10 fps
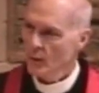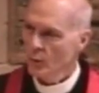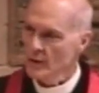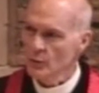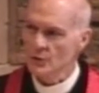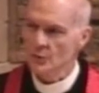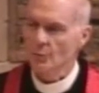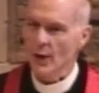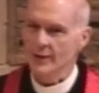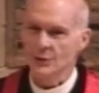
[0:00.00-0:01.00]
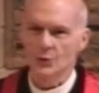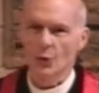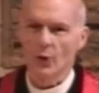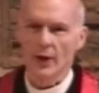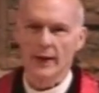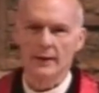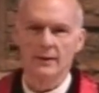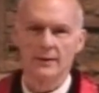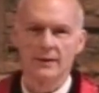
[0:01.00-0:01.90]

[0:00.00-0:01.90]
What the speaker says: when you spread joy